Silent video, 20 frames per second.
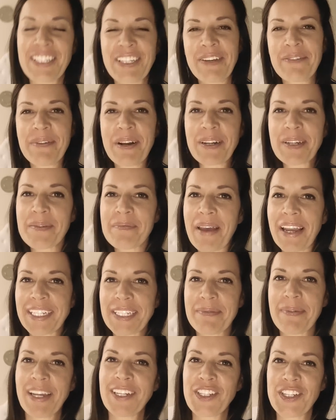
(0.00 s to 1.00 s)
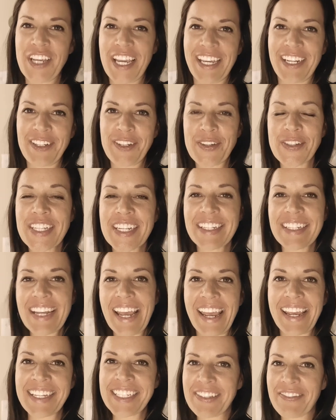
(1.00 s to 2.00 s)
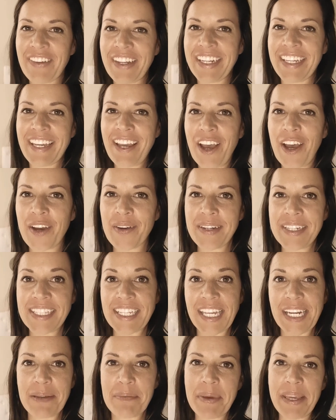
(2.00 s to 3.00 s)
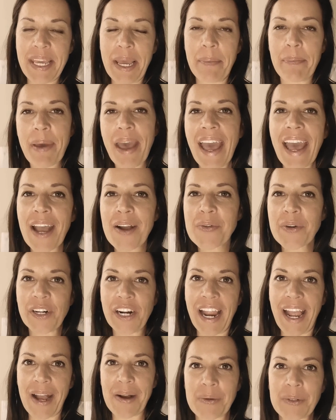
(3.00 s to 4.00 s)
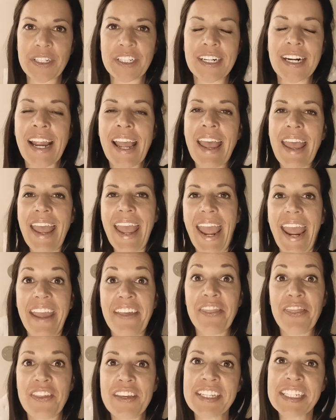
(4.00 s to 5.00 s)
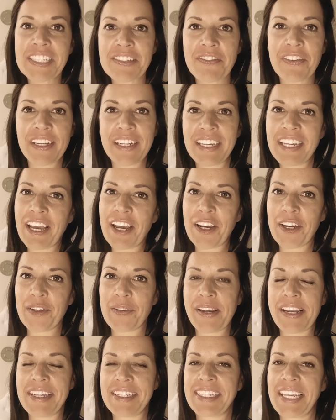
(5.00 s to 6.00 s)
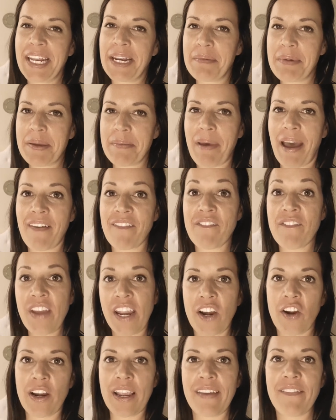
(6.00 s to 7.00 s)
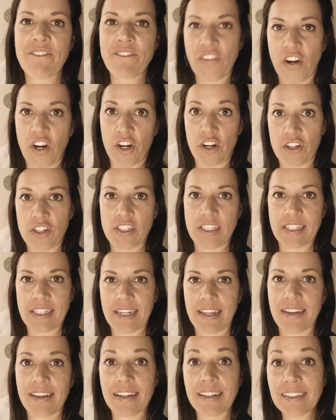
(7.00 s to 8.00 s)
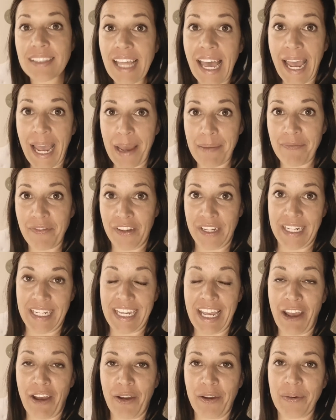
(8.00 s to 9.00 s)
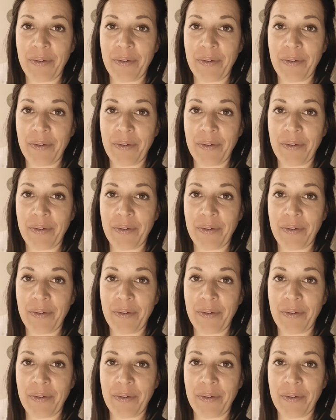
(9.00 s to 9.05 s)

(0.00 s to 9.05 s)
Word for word: So welcome back to my channel. Today's video is going to be a power hour, and this video is going to be my very first collab video.